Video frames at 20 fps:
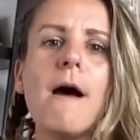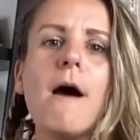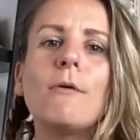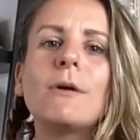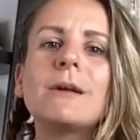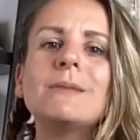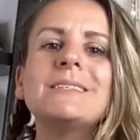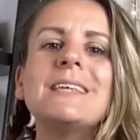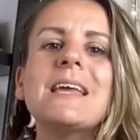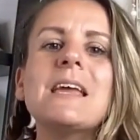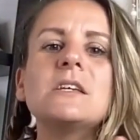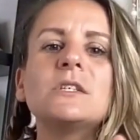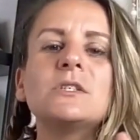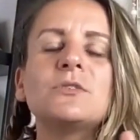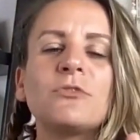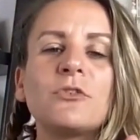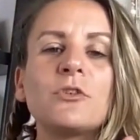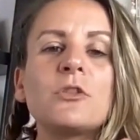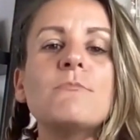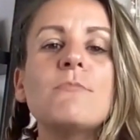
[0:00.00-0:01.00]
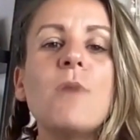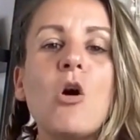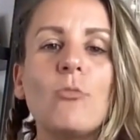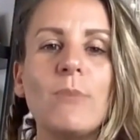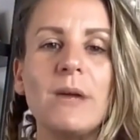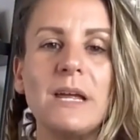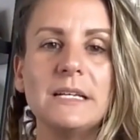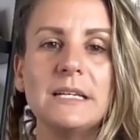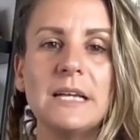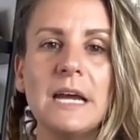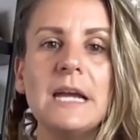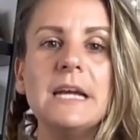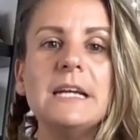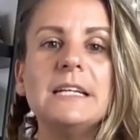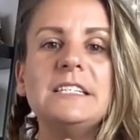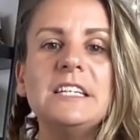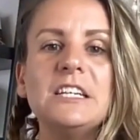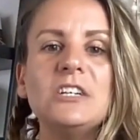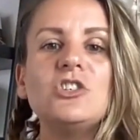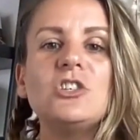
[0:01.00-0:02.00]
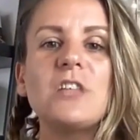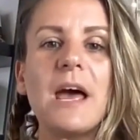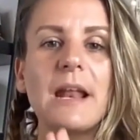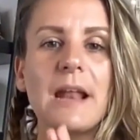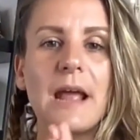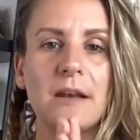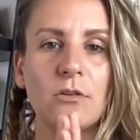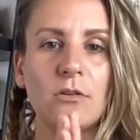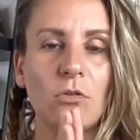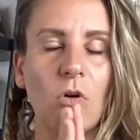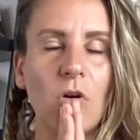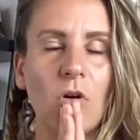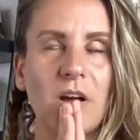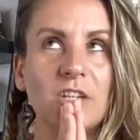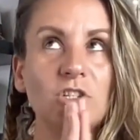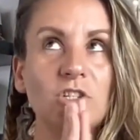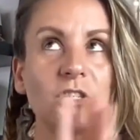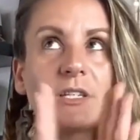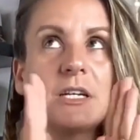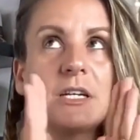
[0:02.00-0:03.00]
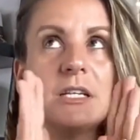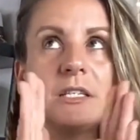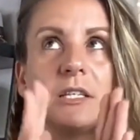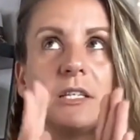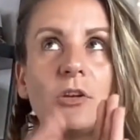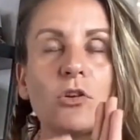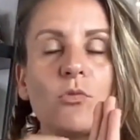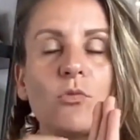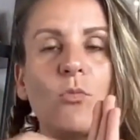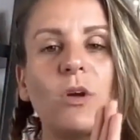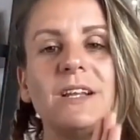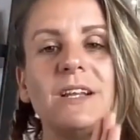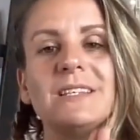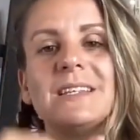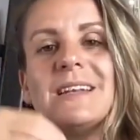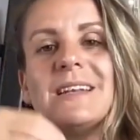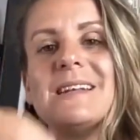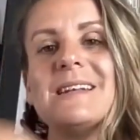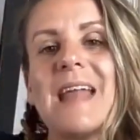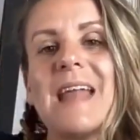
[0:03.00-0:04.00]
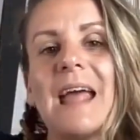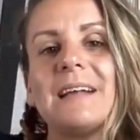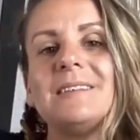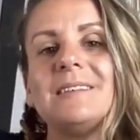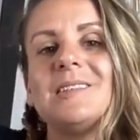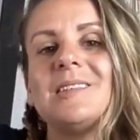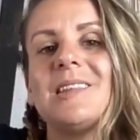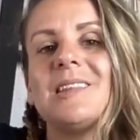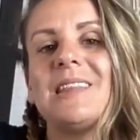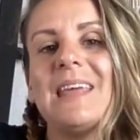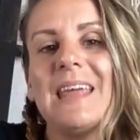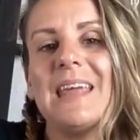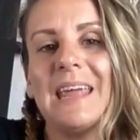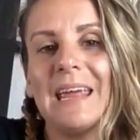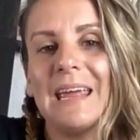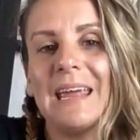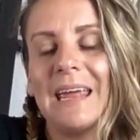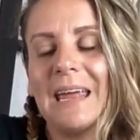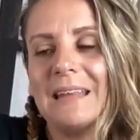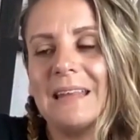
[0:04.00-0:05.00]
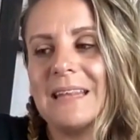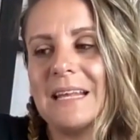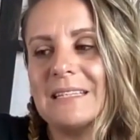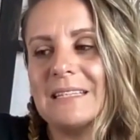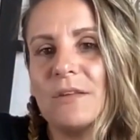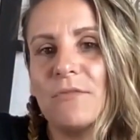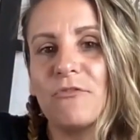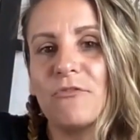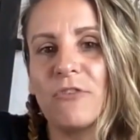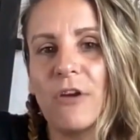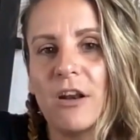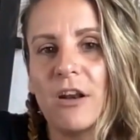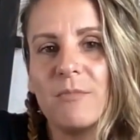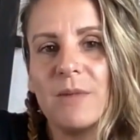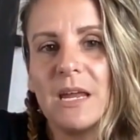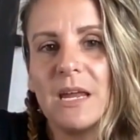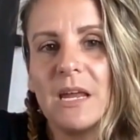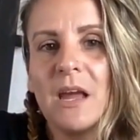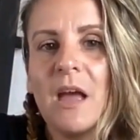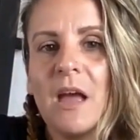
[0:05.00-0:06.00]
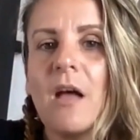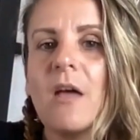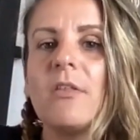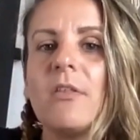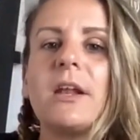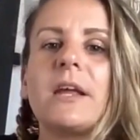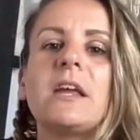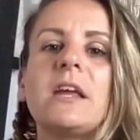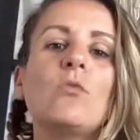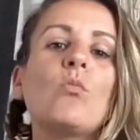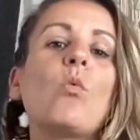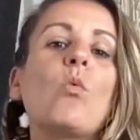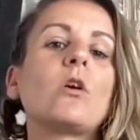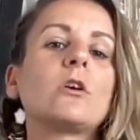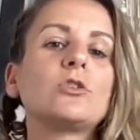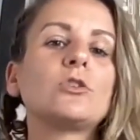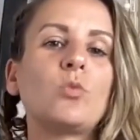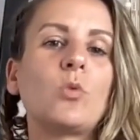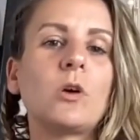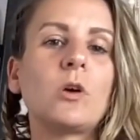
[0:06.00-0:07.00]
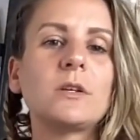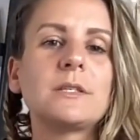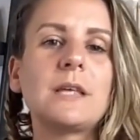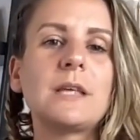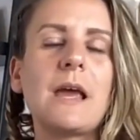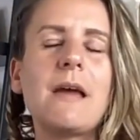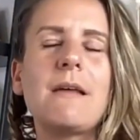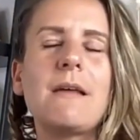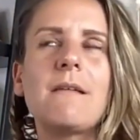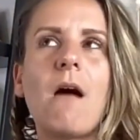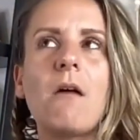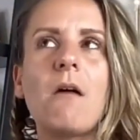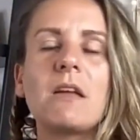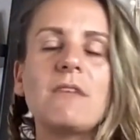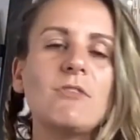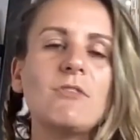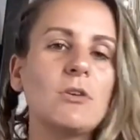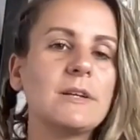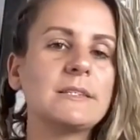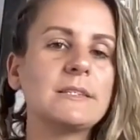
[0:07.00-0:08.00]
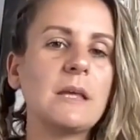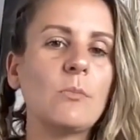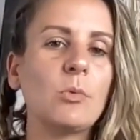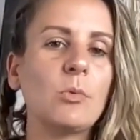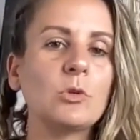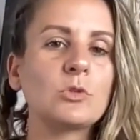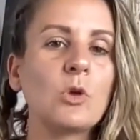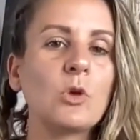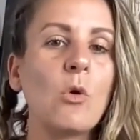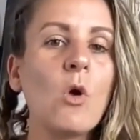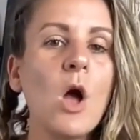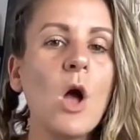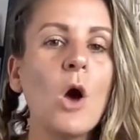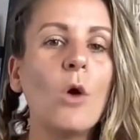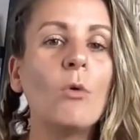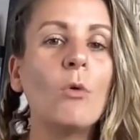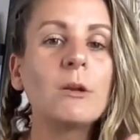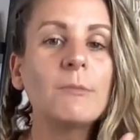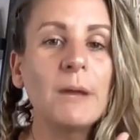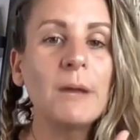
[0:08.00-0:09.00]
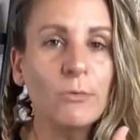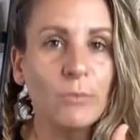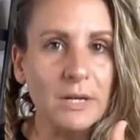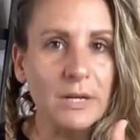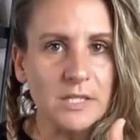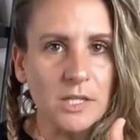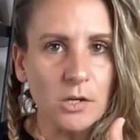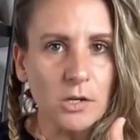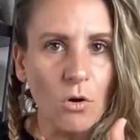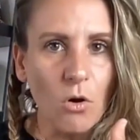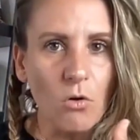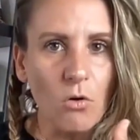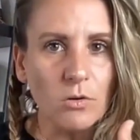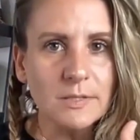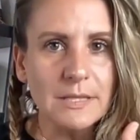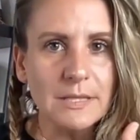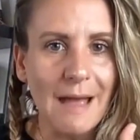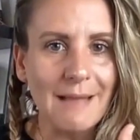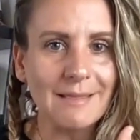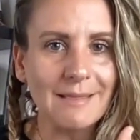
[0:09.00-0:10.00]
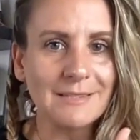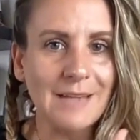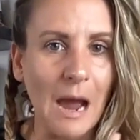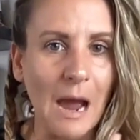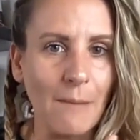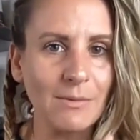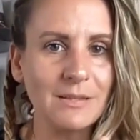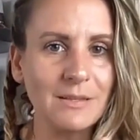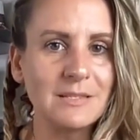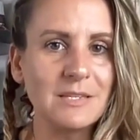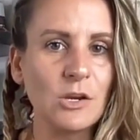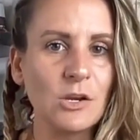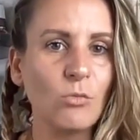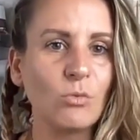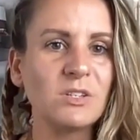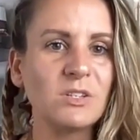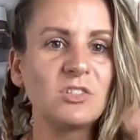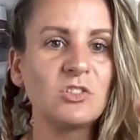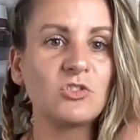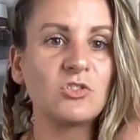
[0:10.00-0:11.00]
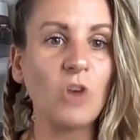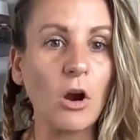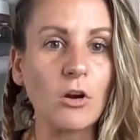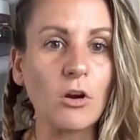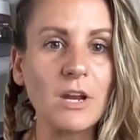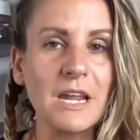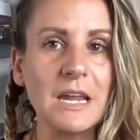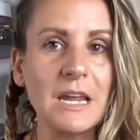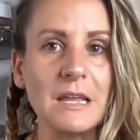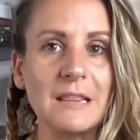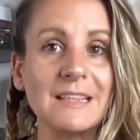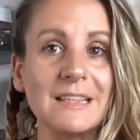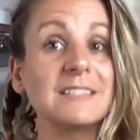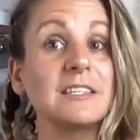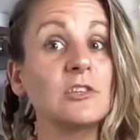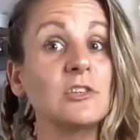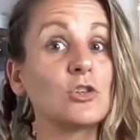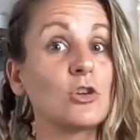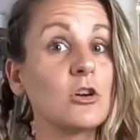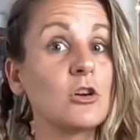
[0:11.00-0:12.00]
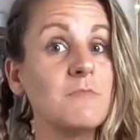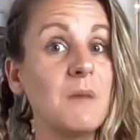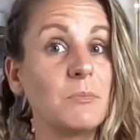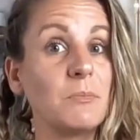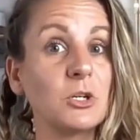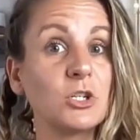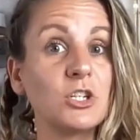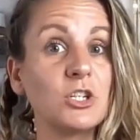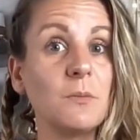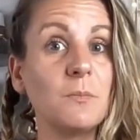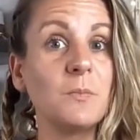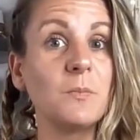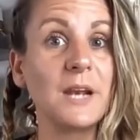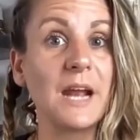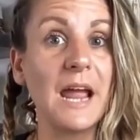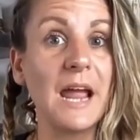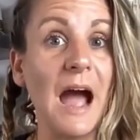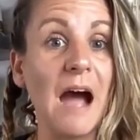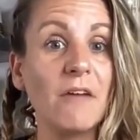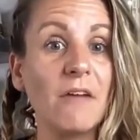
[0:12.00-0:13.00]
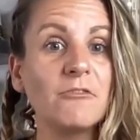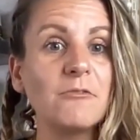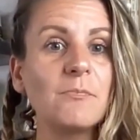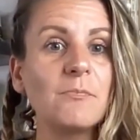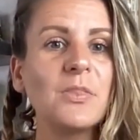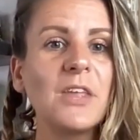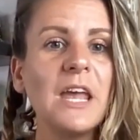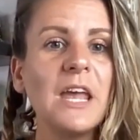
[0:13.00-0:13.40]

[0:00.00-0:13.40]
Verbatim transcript: What I'm saying is for the moment, ditch that end goal and just consider what is the next thing that's in front of me that I can work towards. And I'll give you an example. So, one of my recent goals at the top of this year was starting the sisterhood membership that I have.